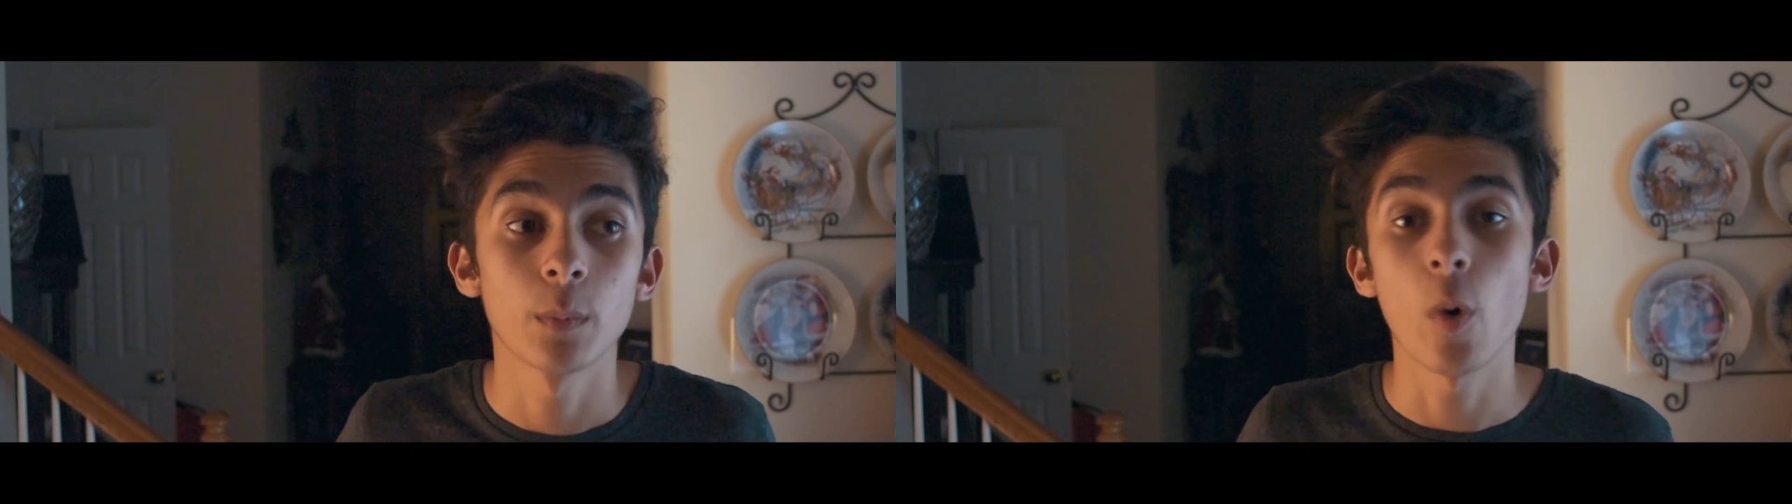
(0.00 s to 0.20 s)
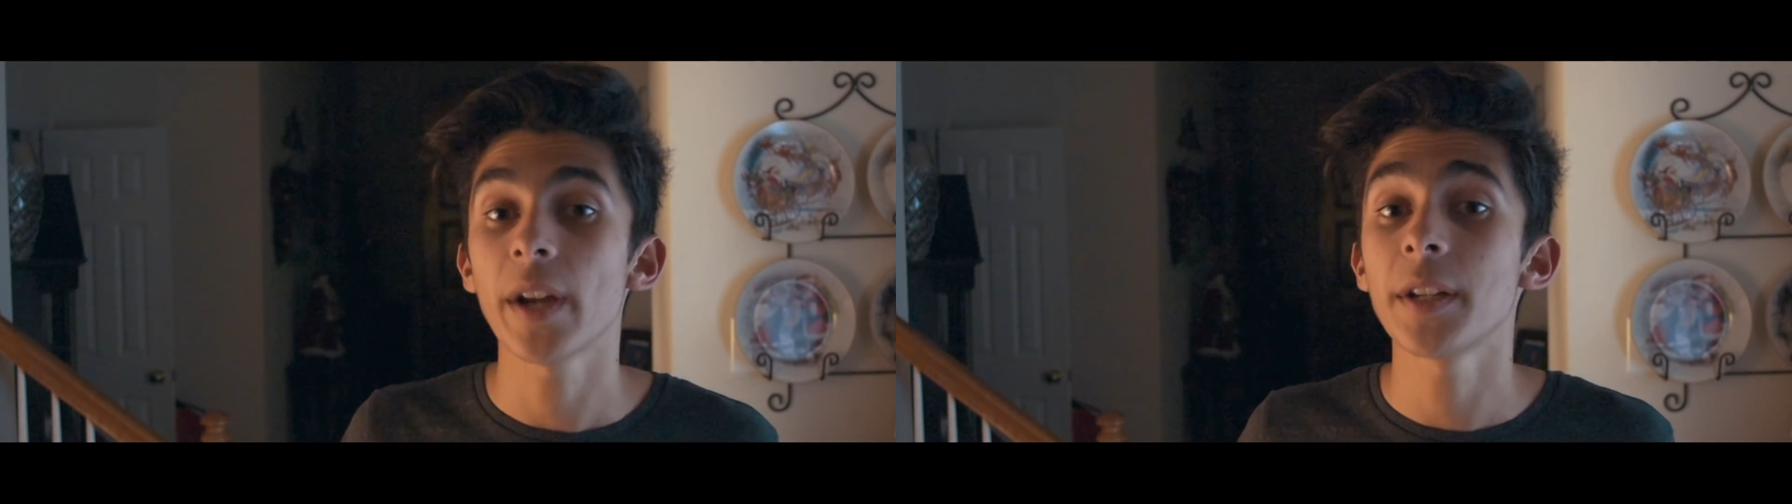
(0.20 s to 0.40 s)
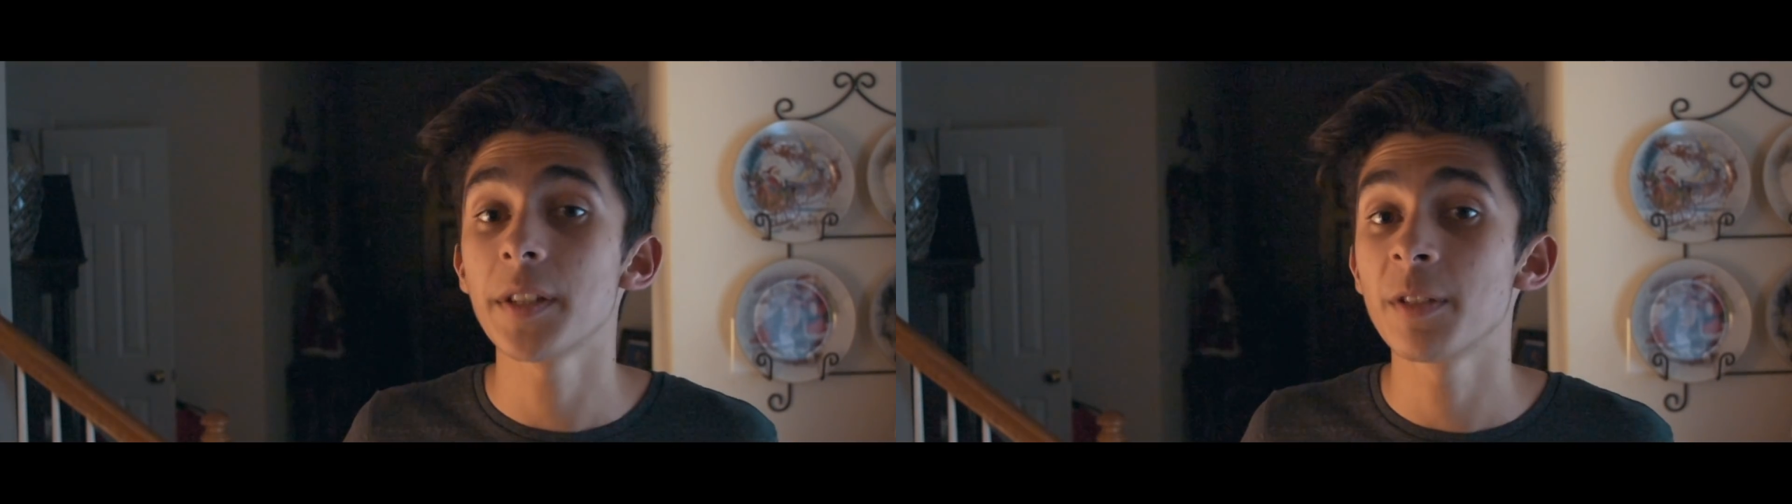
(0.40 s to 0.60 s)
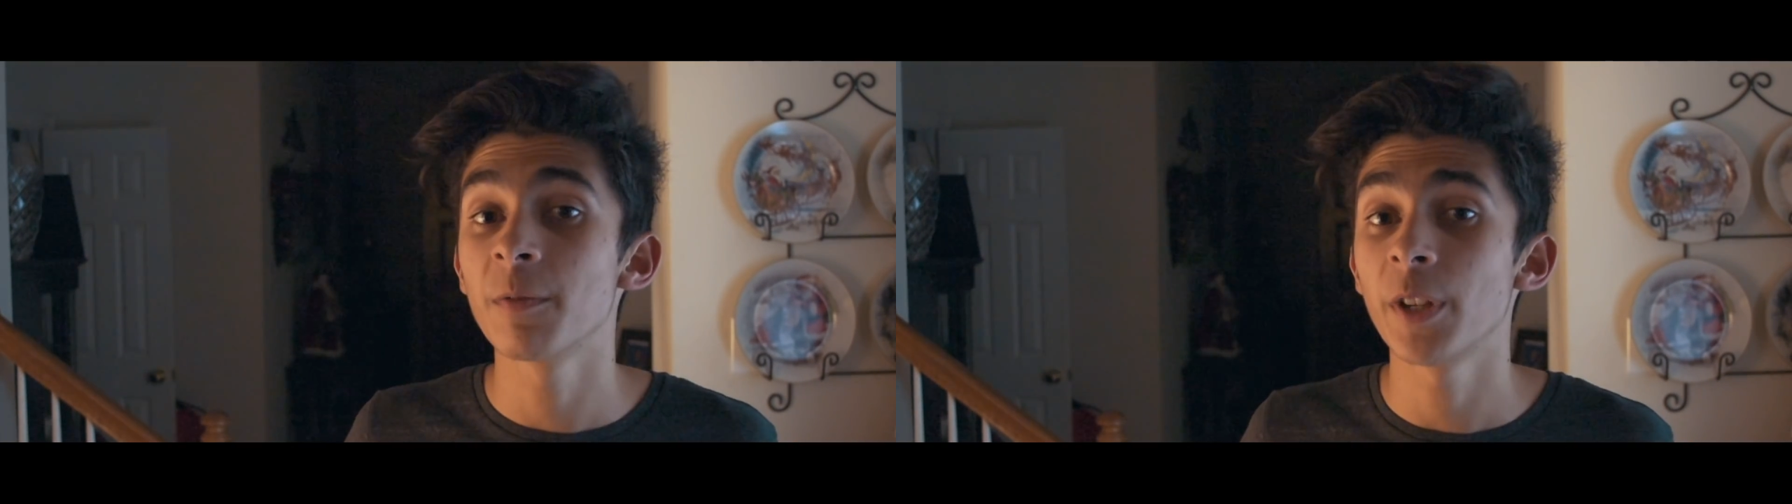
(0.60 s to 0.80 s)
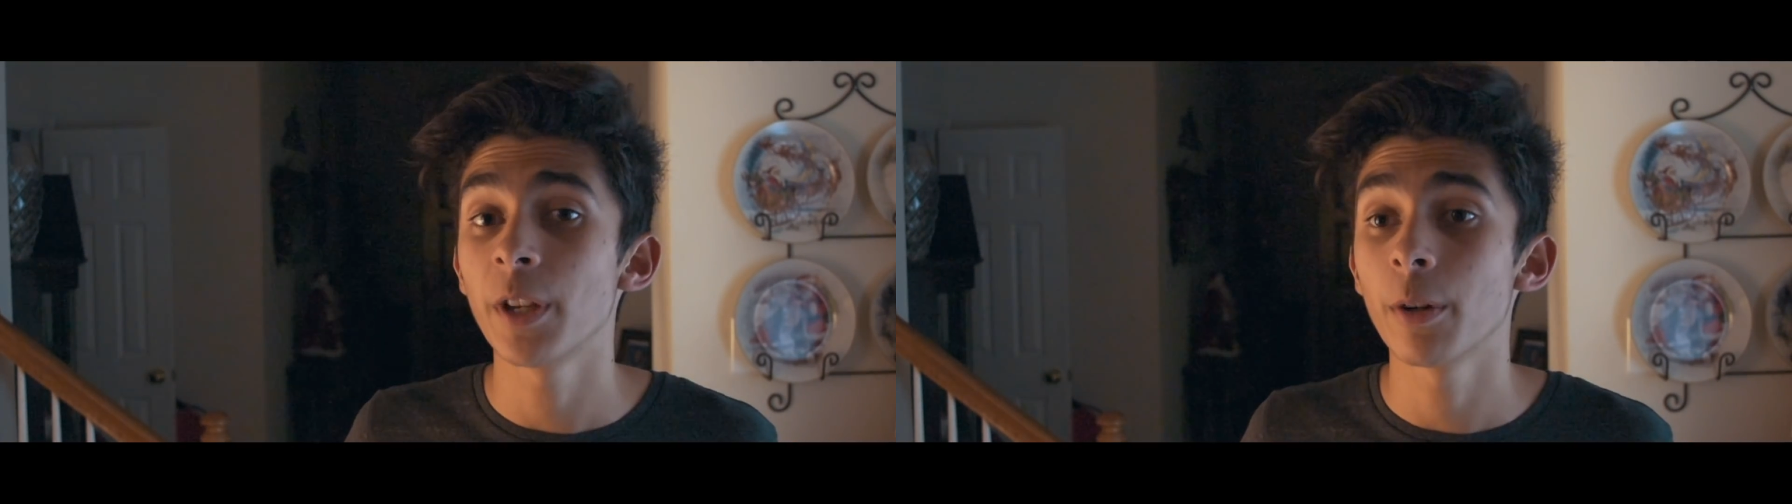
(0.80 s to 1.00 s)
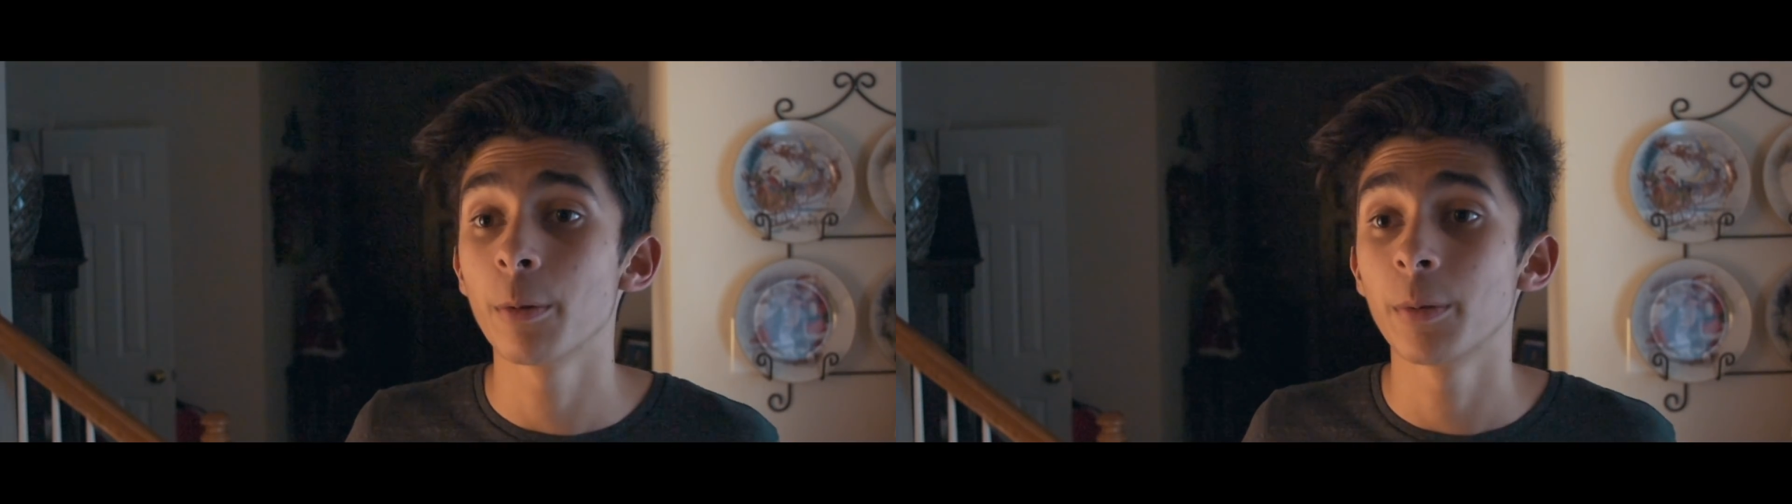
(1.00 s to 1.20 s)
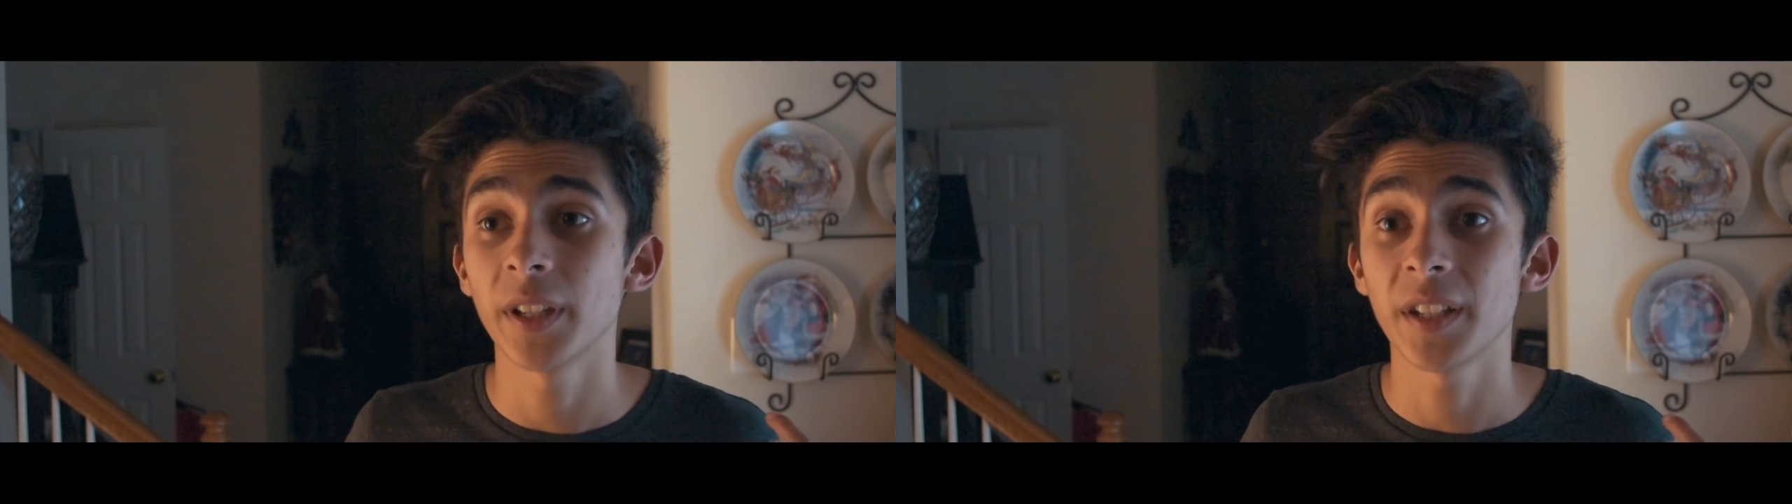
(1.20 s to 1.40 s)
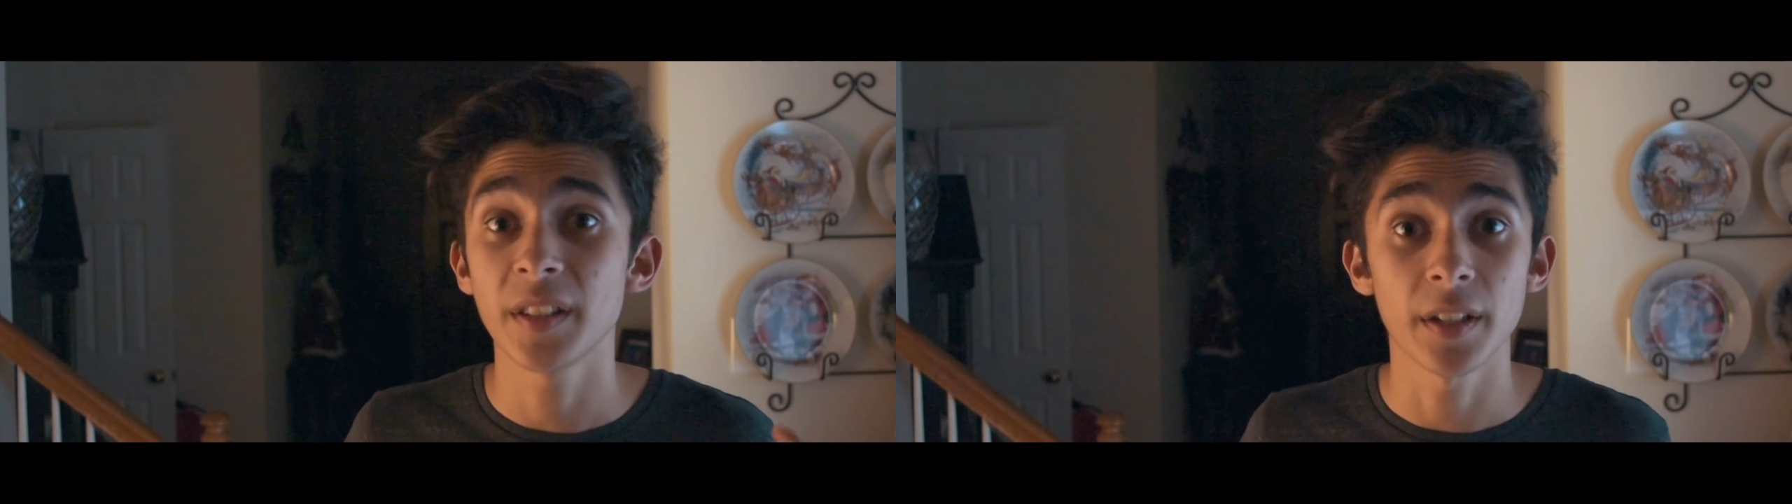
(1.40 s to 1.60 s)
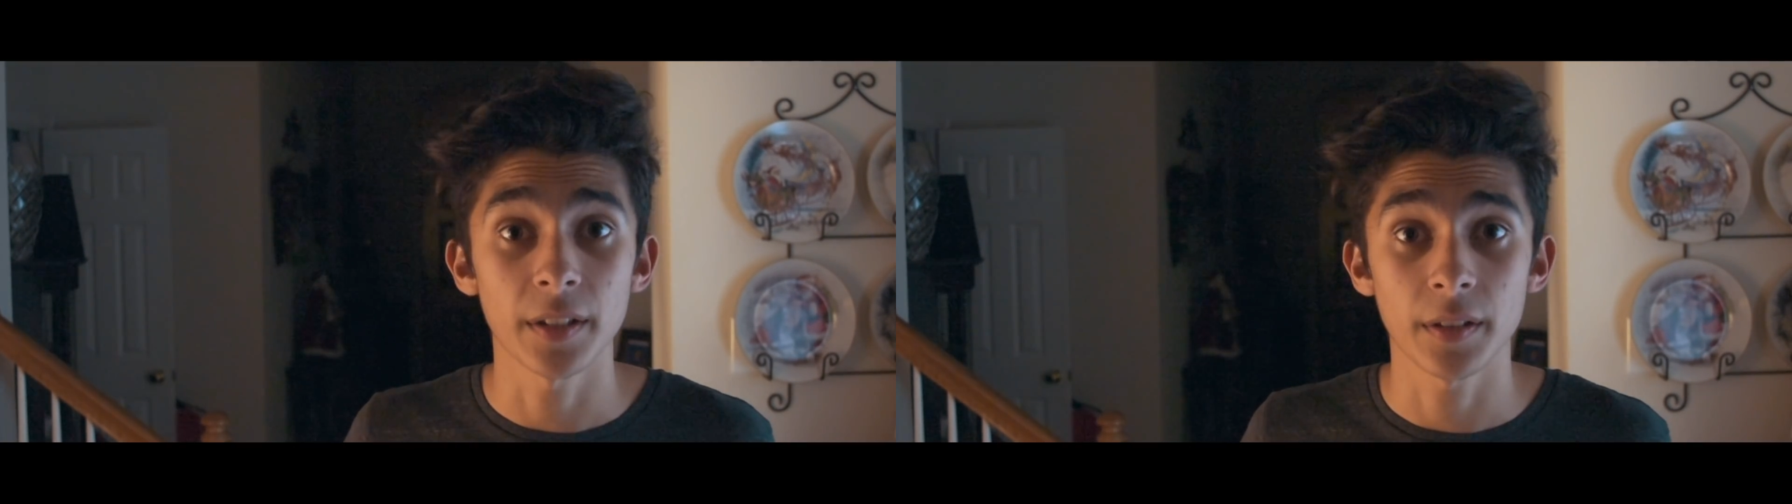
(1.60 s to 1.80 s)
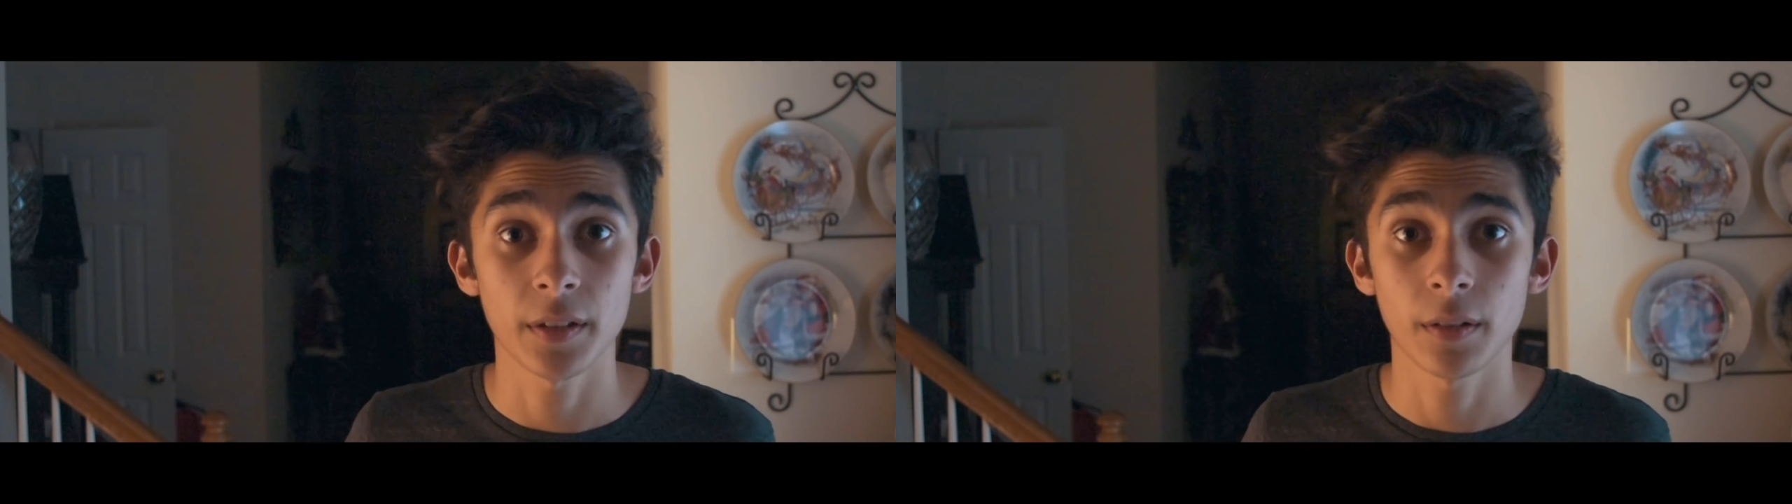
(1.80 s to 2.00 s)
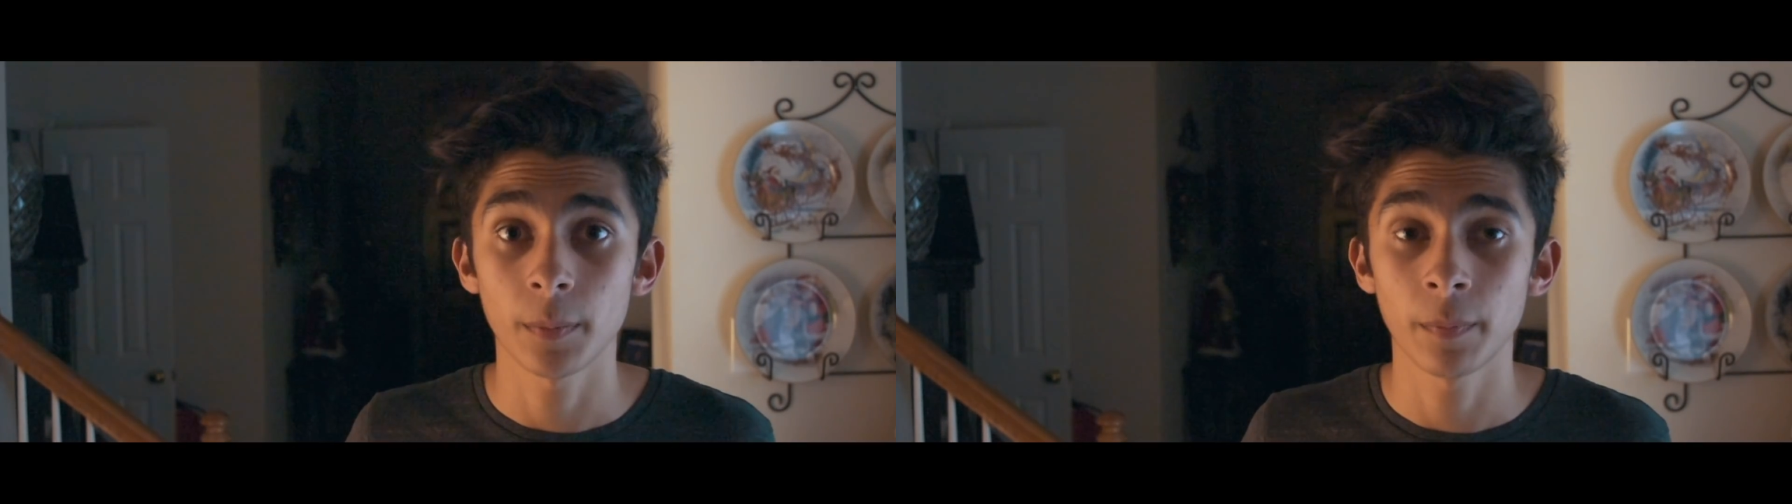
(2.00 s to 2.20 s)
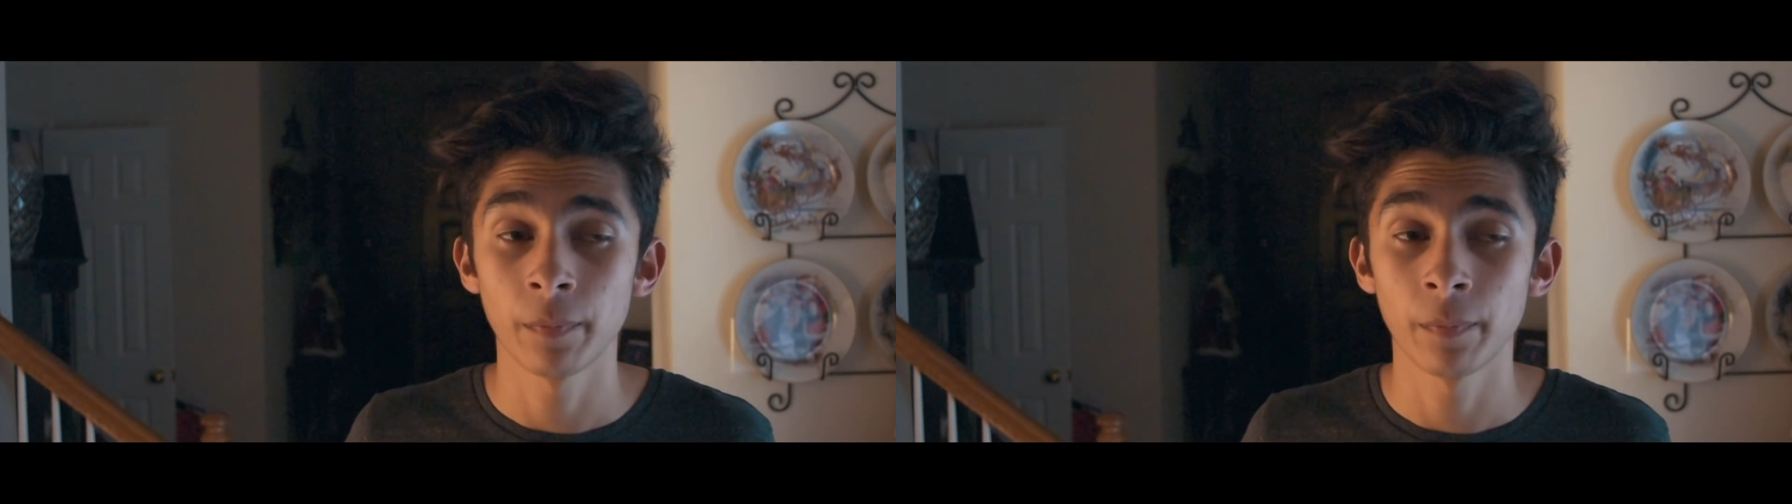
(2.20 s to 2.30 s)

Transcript: Why does this video exist?